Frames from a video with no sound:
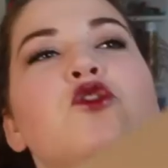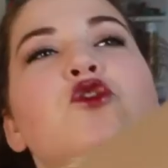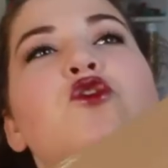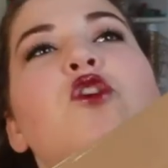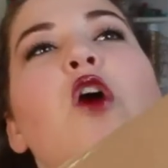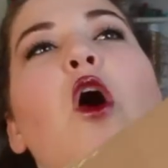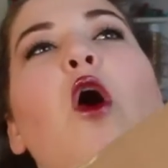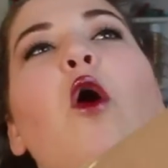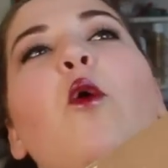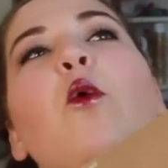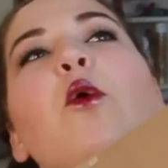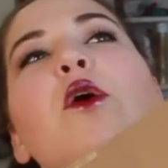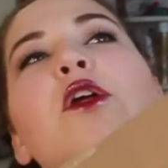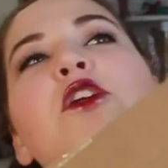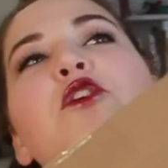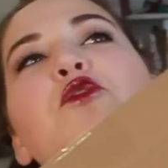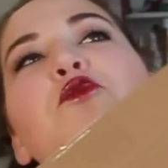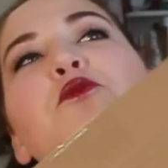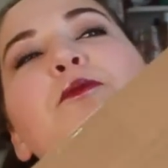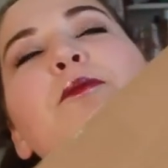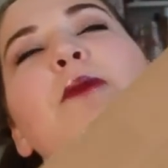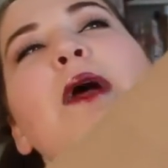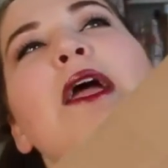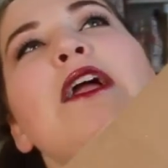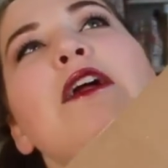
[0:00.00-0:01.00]
So, you
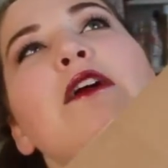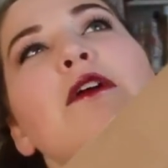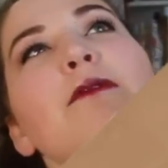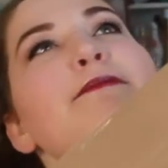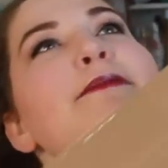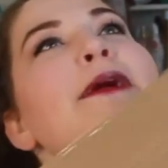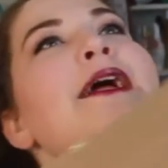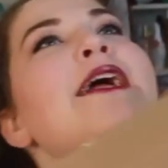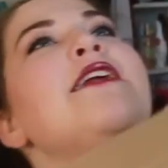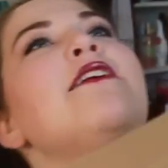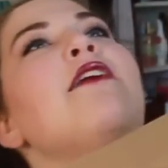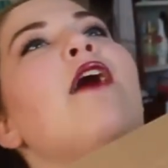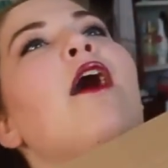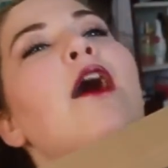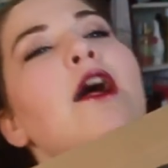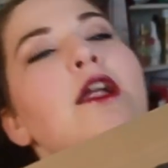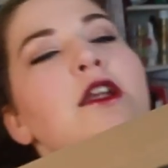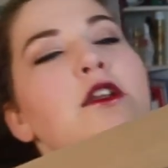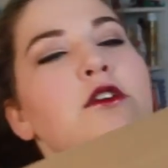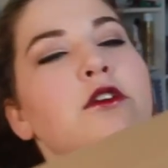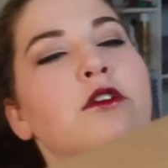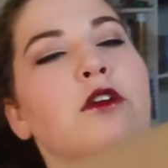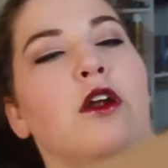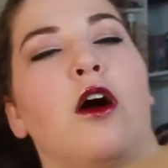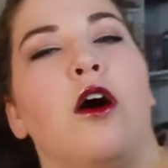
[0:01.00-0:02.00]
may or may
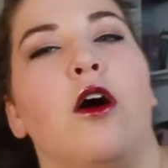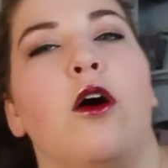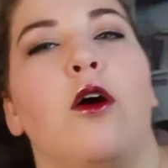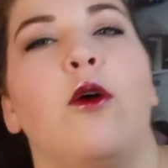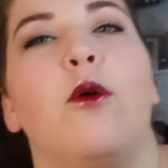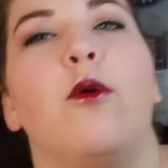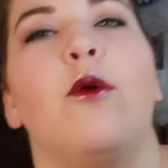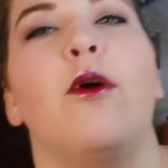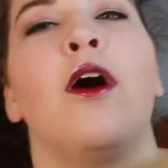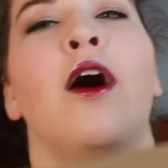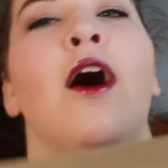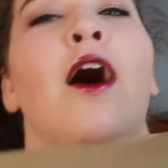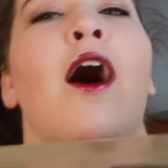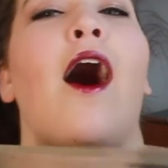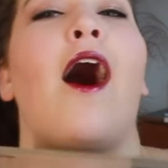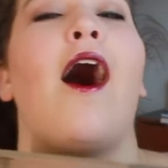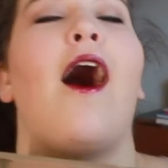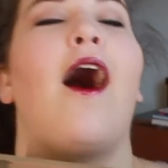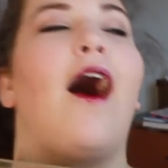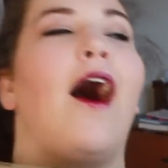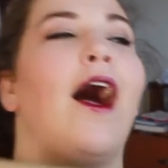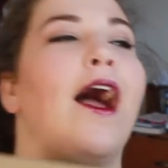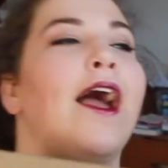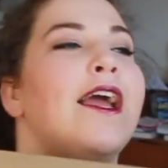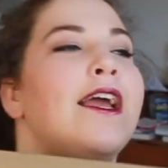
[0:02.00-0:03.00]
not know,
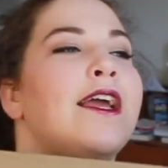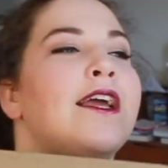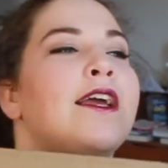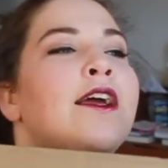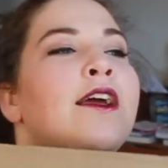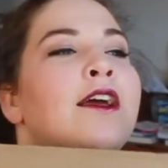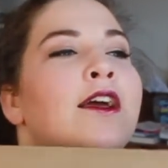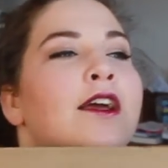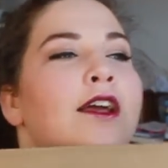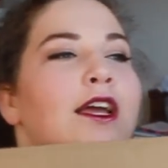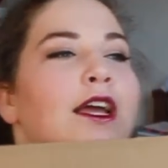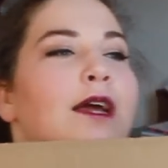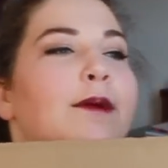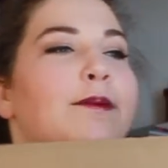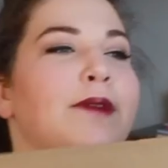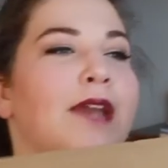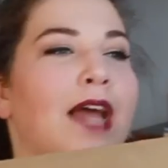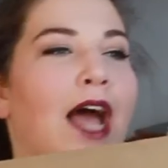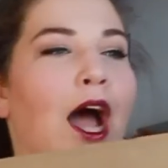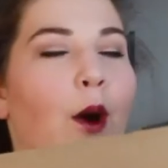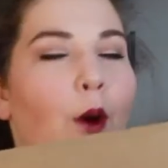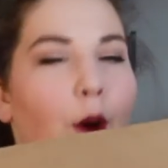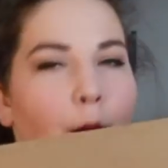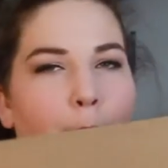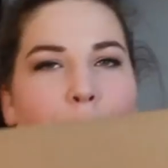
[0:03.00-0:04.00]
I am
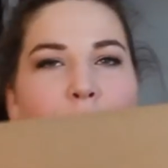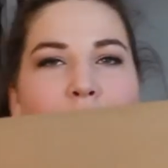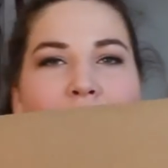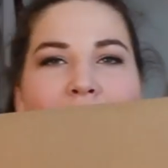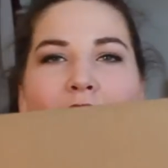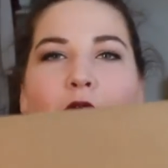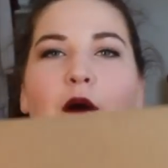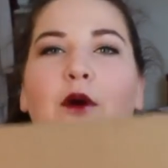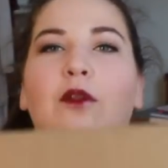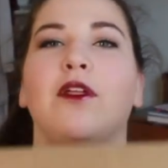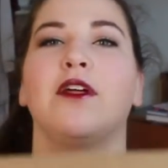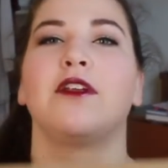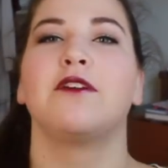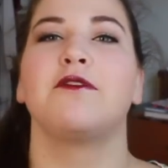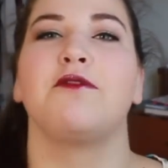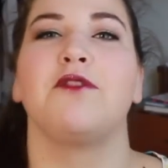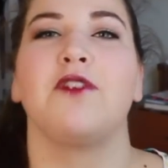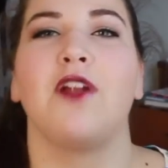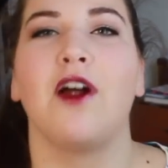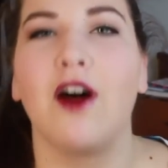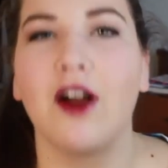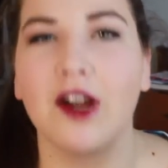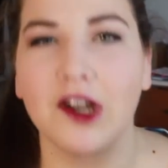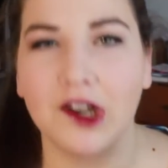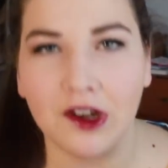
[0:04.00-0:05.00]
now a book outlet
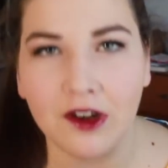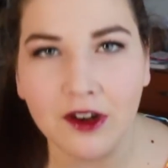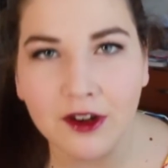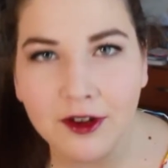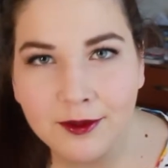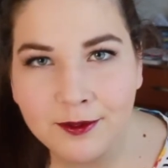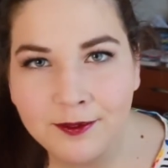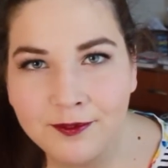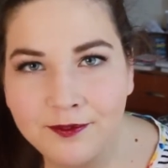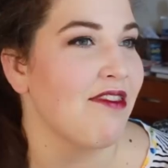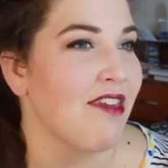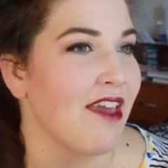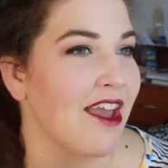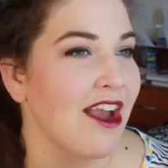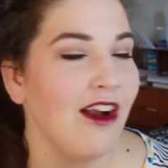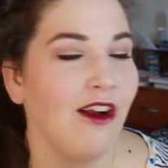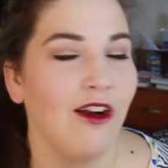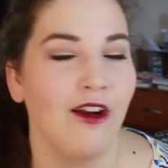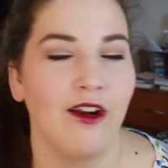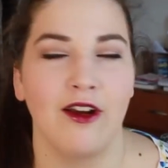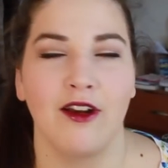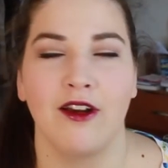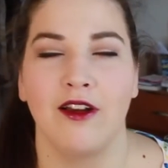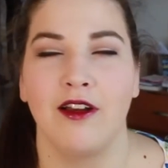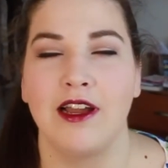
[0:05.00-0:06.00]
vlogger, they
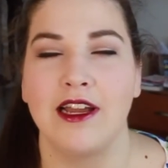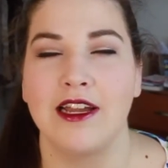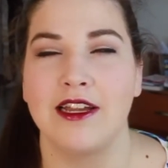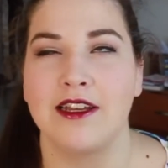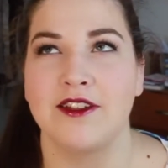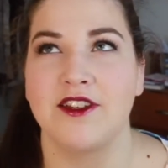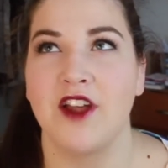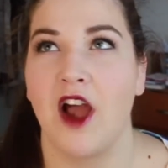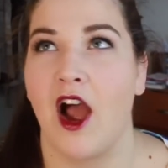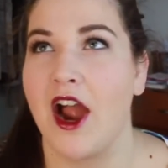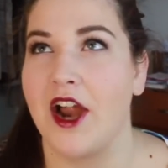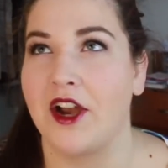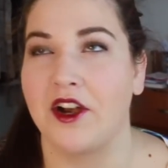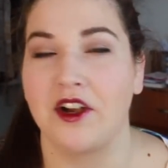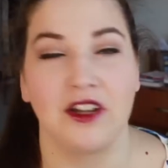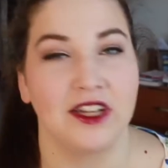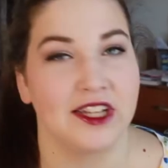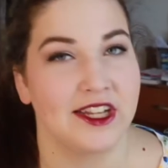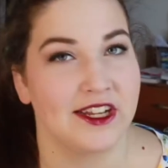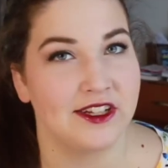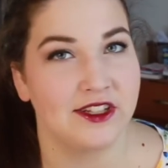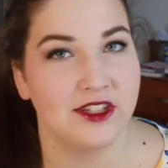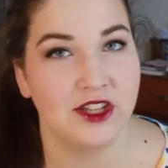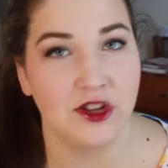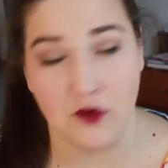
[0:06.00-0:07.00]
are
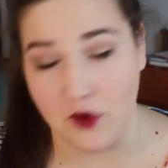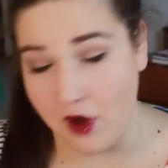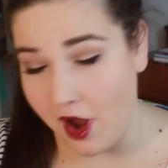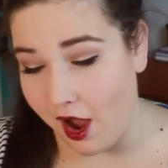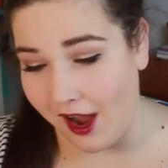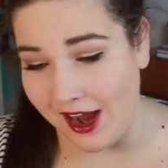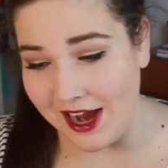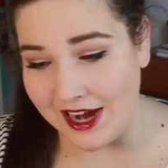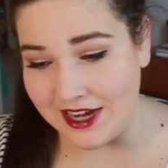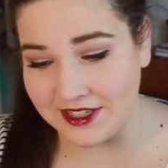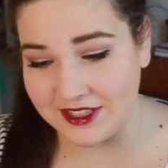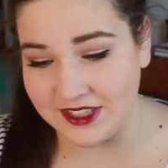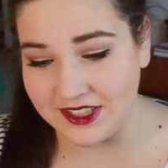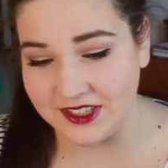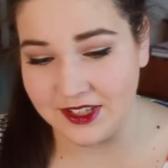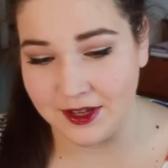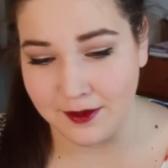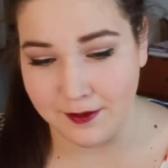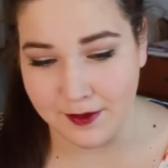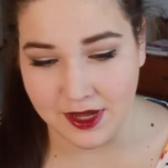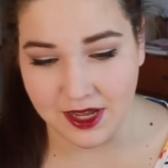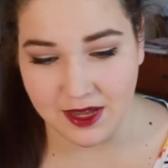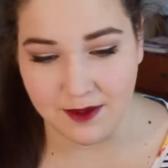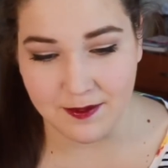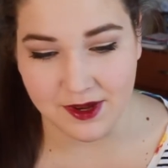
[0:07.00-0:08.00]
entirely too kind
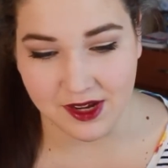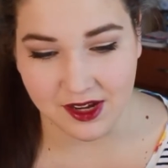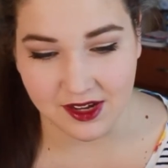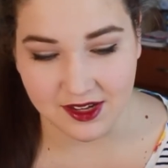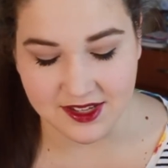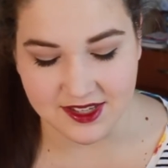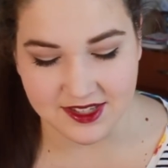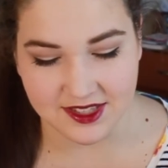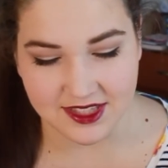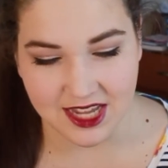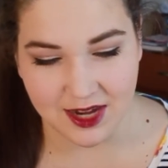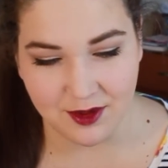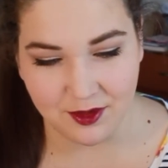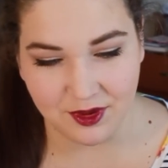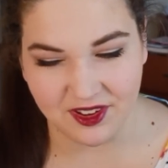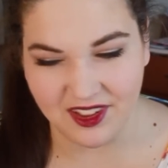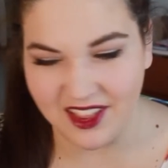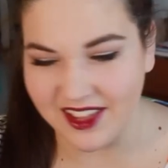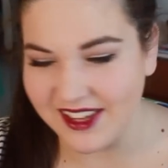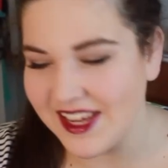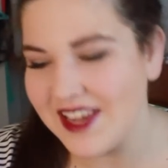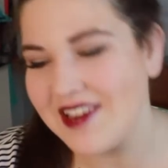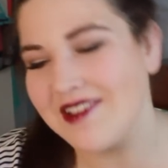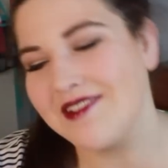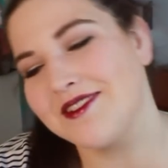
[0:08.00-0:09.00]
to me because they were
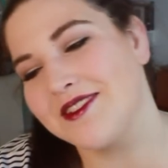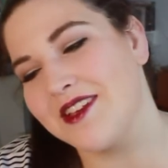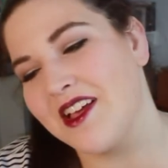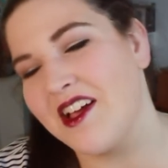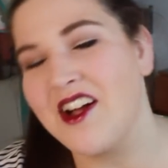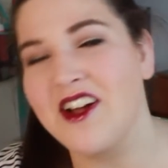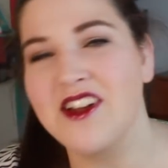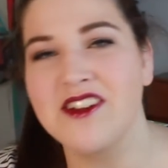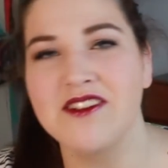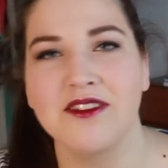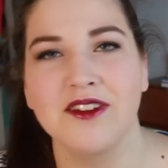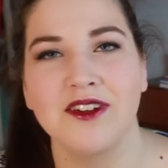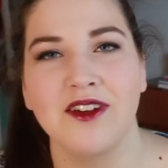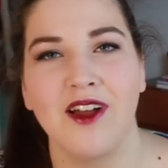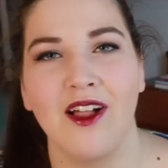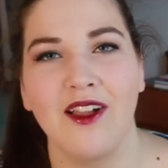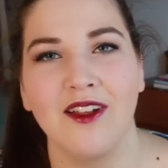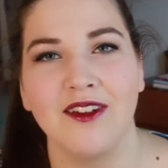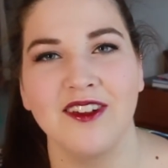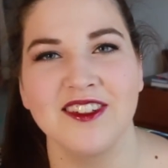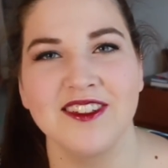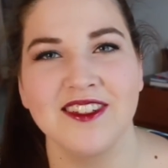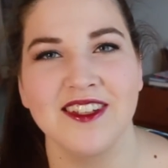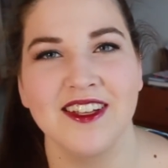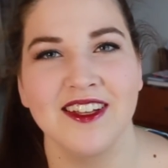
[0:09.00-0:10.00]
like, here's a hundred
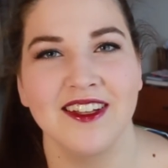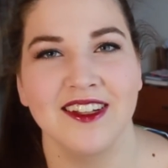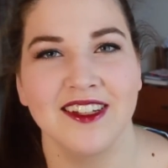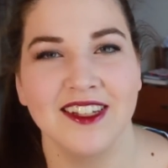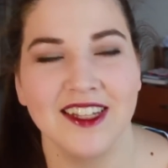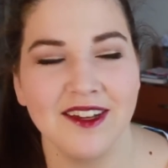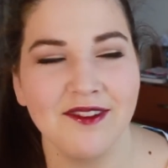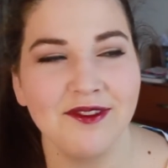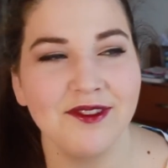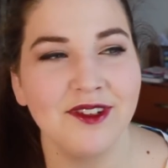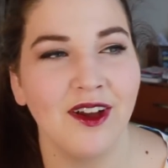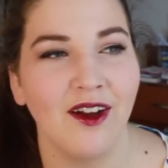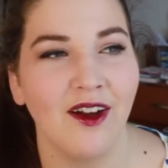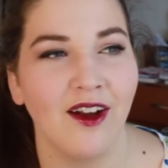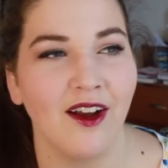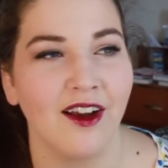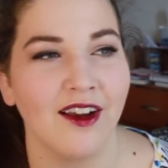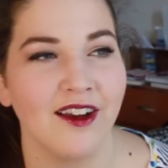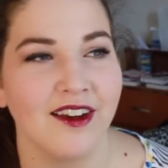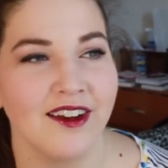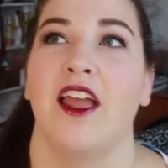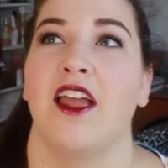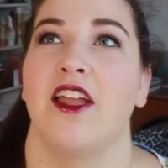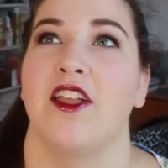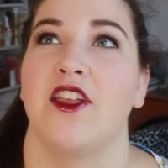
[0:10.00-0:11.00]
dollars gift card.